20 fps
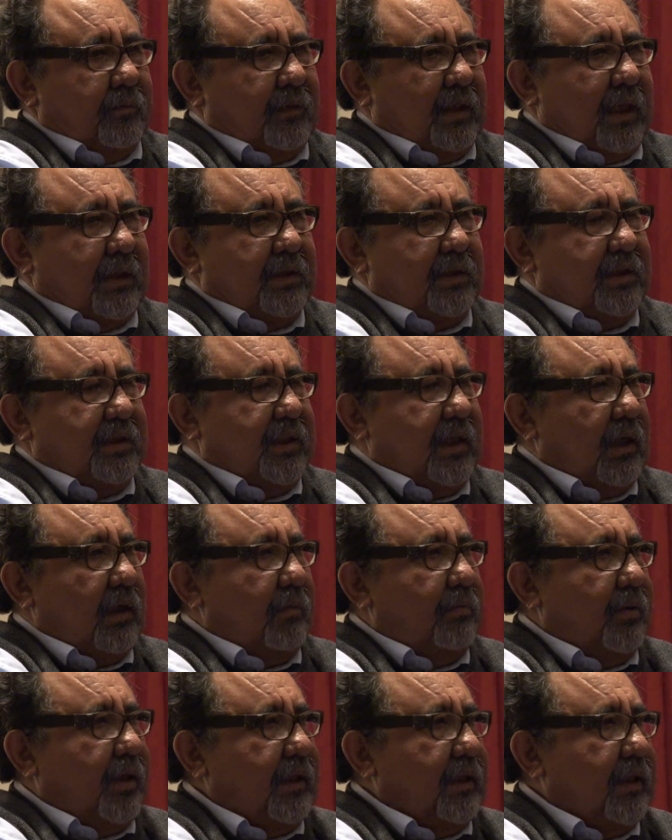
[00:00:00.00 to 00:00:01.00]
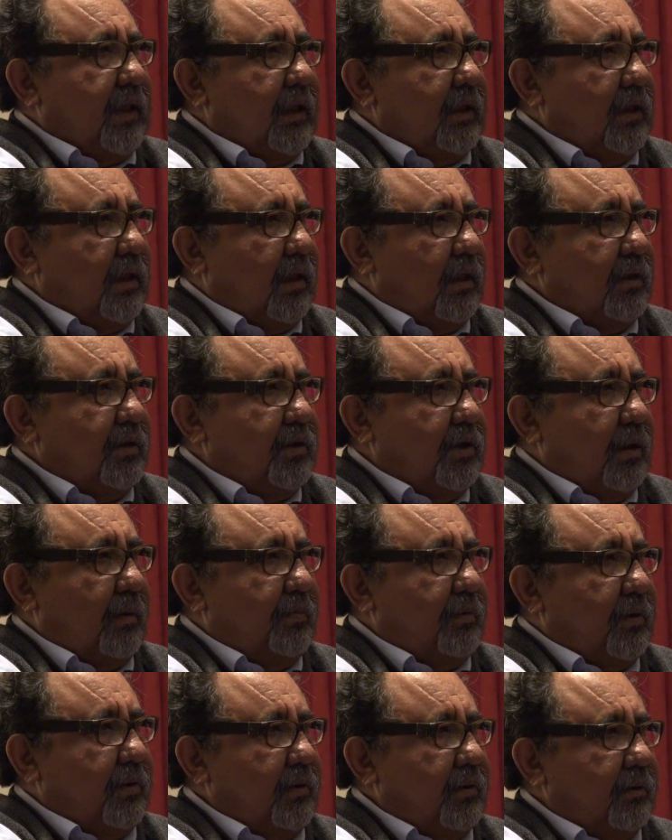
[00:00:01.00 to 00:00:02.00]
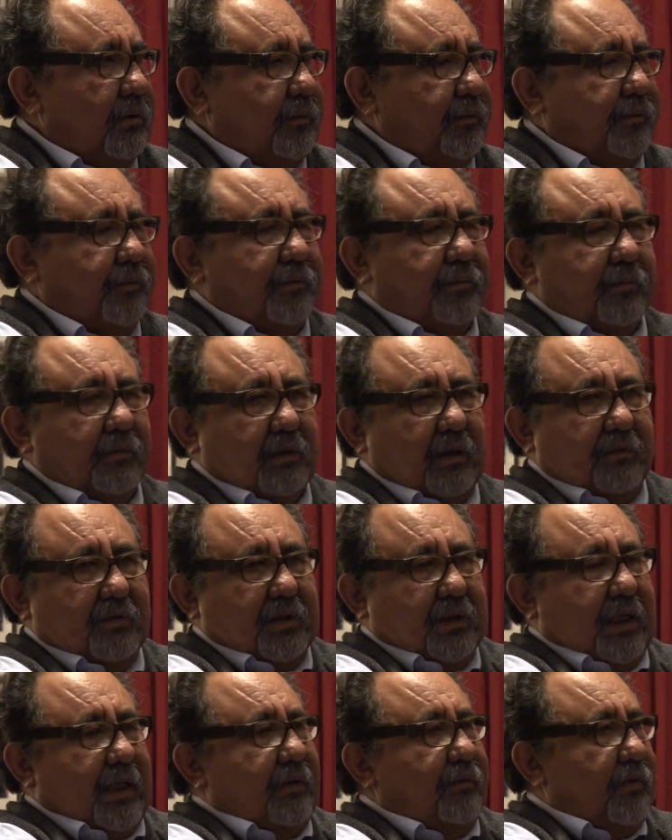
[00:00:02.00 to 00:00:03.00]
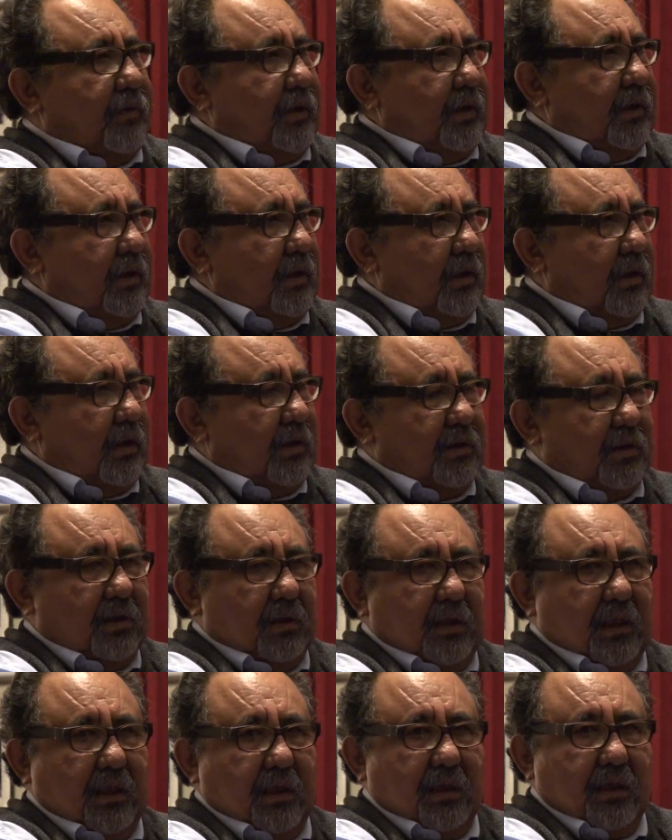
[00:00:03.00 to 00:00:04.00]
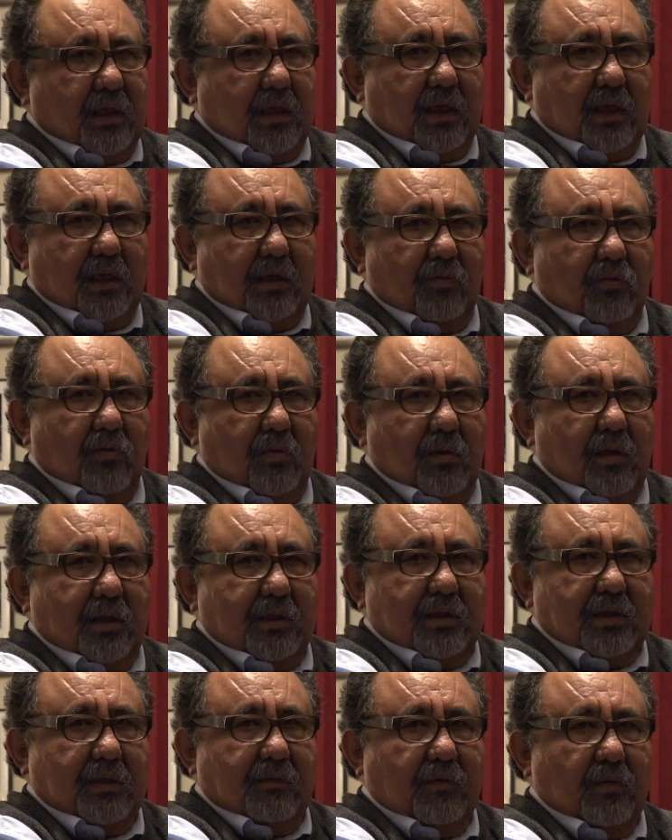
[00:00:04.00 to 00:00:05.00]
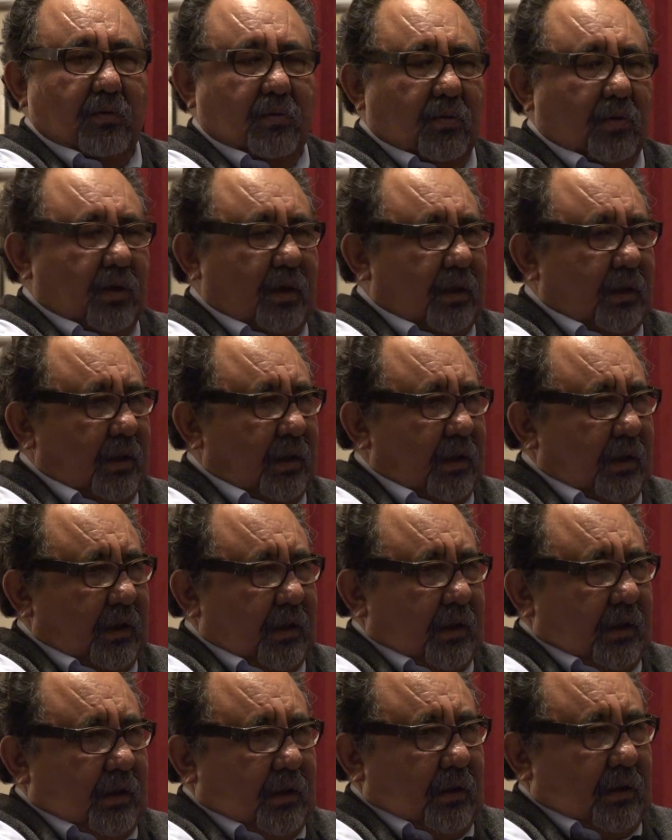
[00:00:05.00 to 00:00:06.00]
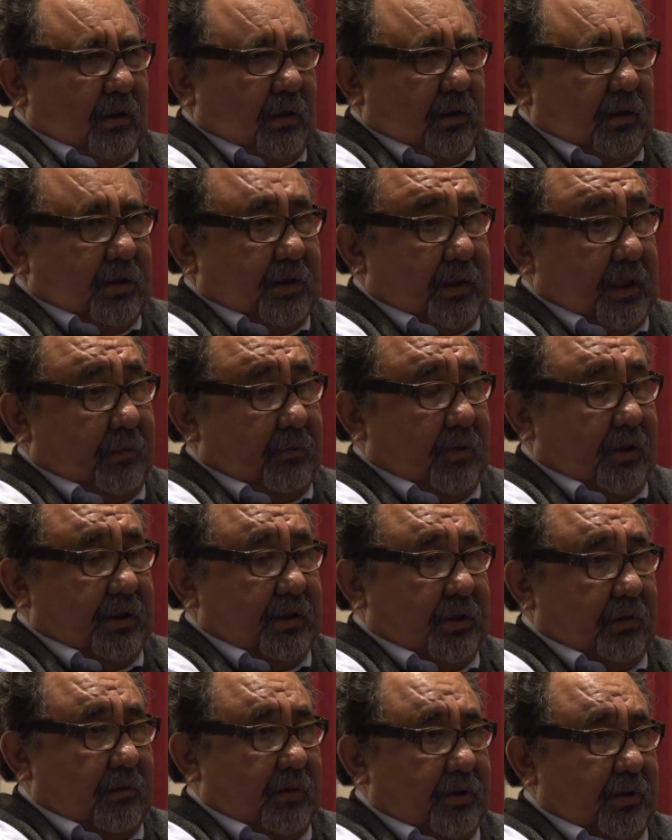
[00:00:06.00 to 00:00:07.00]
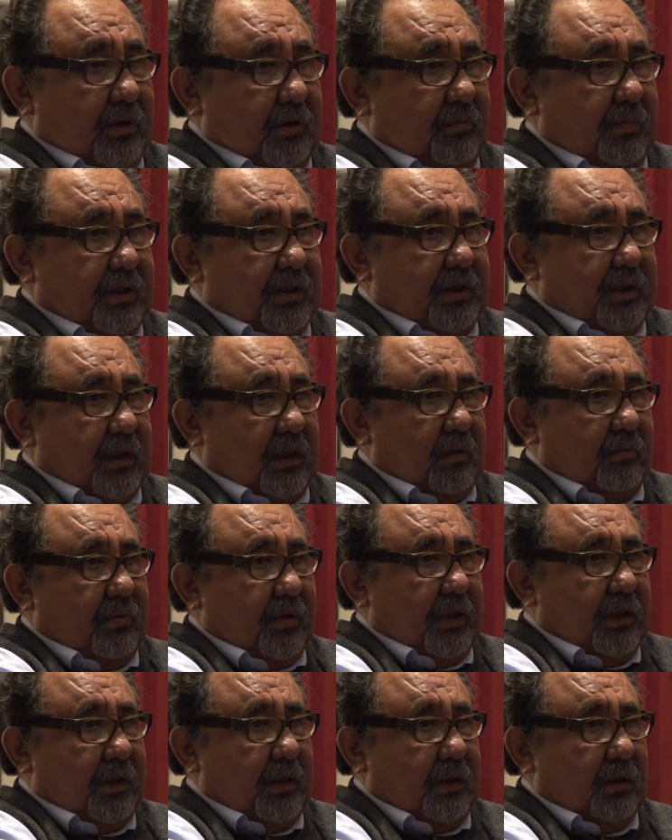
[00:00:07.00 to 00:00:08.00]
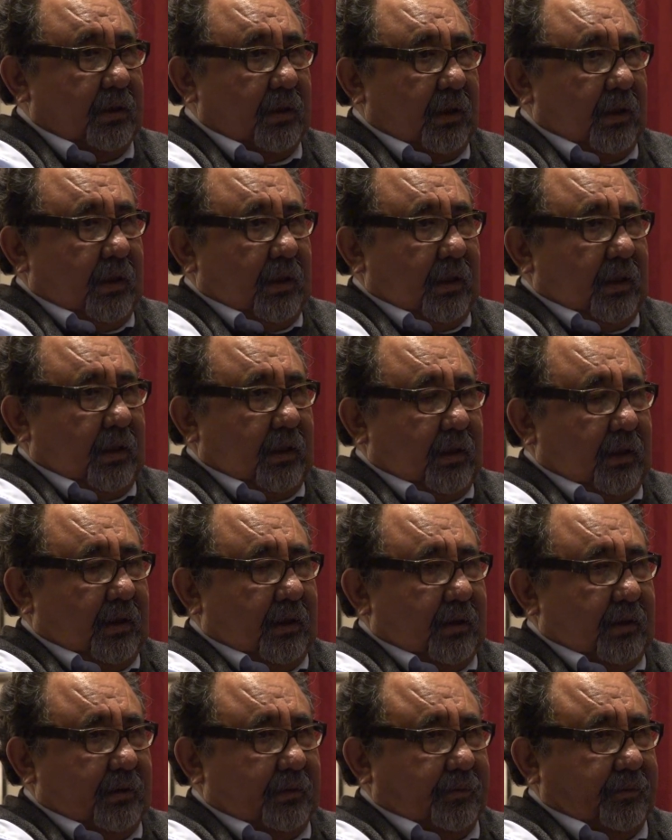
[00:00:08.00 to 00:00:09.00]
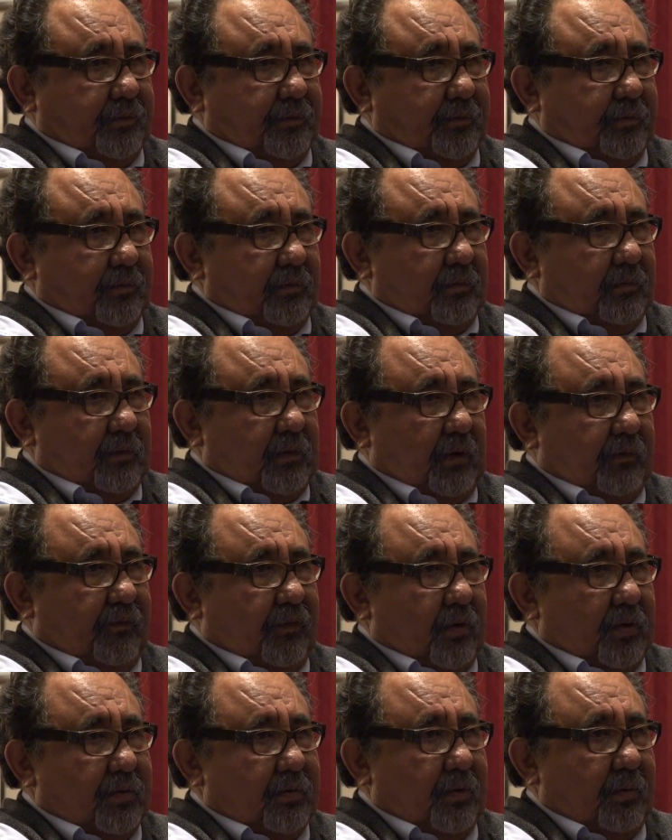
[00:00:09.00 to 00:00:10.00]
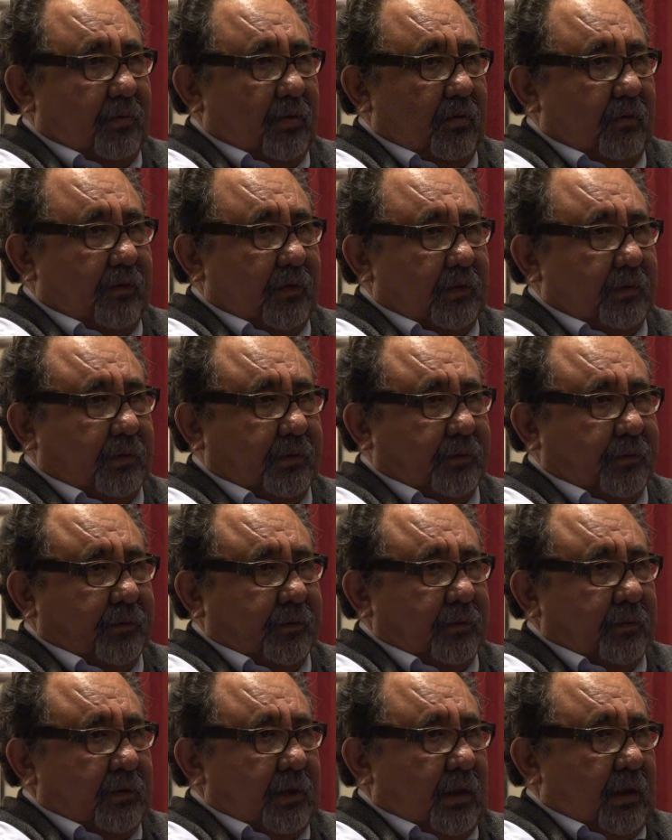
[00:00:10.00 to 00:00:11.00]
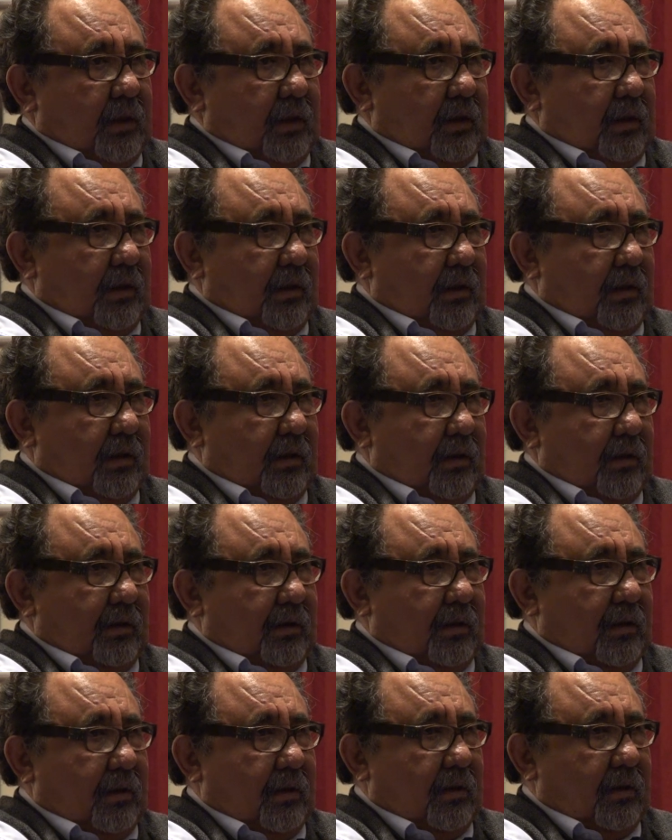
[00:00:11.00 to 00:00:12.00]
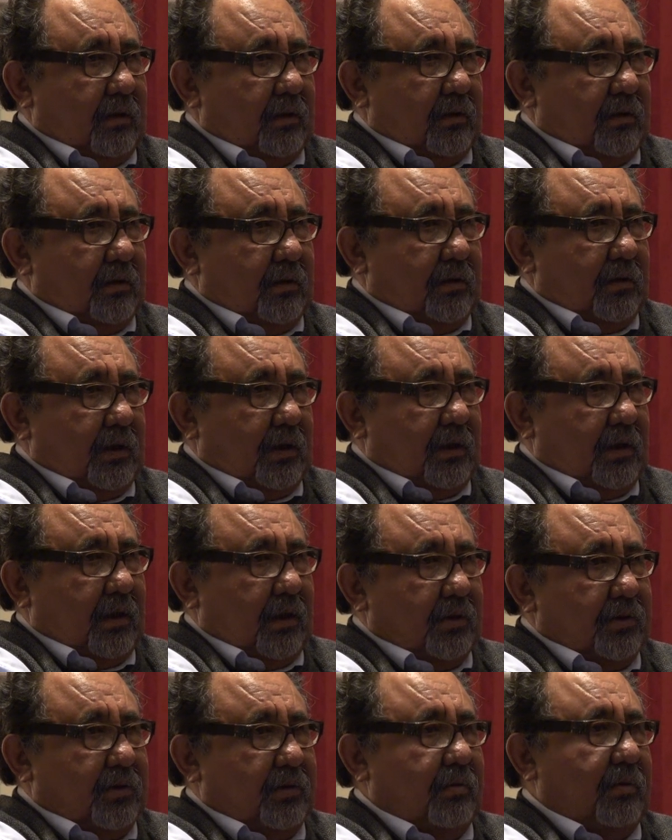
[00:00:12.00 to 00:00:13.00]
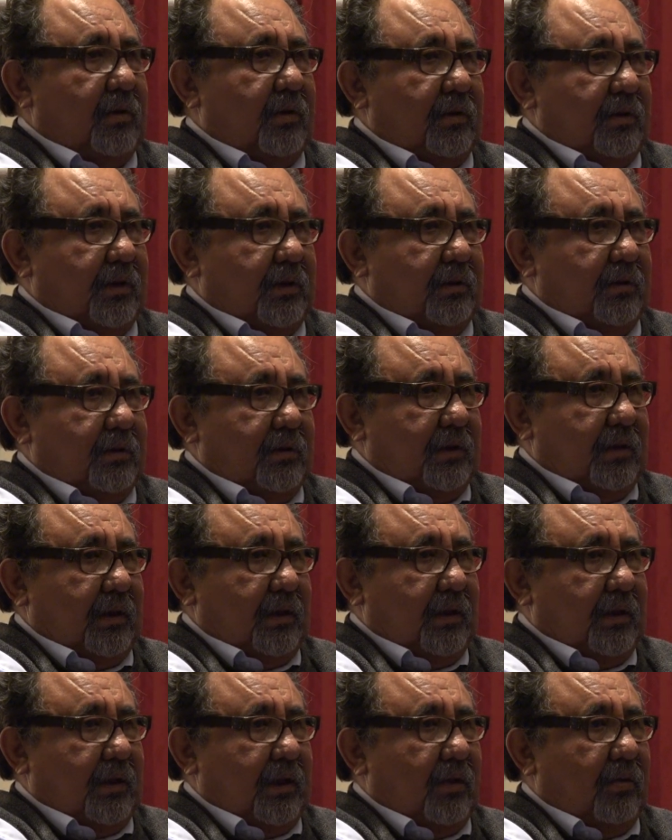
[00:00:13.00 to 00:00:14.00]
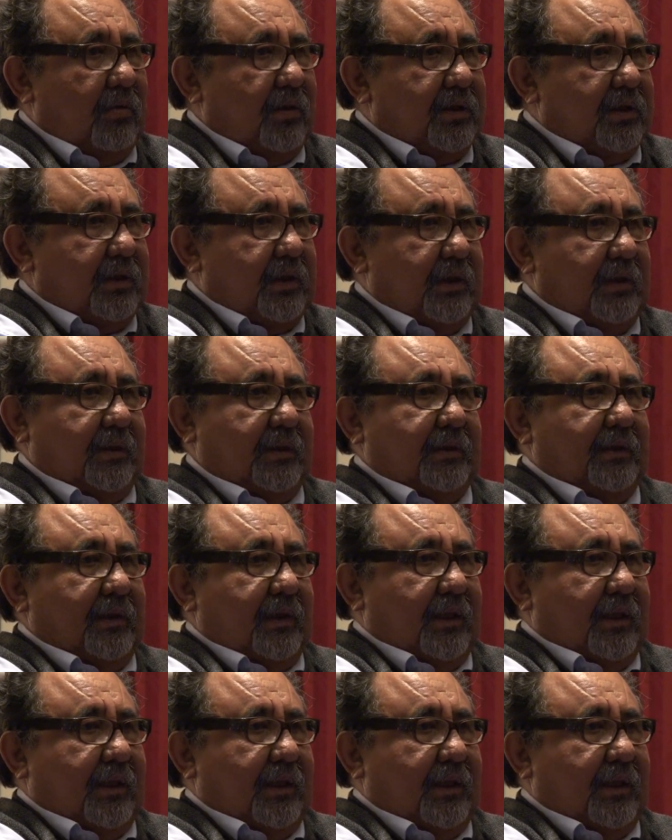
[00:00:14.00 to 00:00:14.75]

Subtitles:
not celebrate that dark chapter of slavery and Civil War. Same reason we shouldn't be celebrating the forced removal, the cultural and linguistic